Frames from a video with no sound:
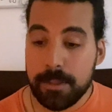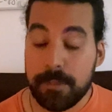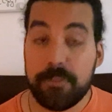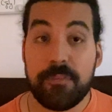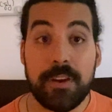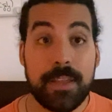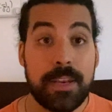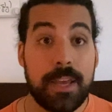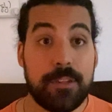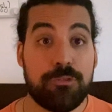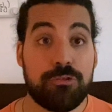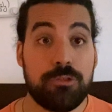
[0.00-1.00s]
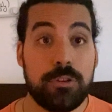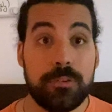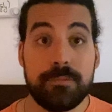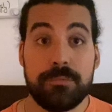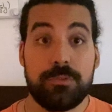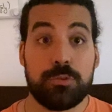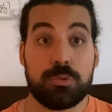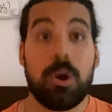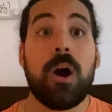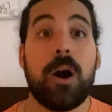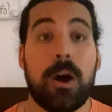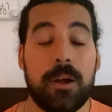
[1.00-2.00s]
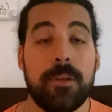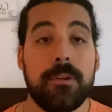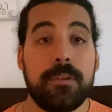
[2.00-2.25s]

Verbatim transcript: the financial draw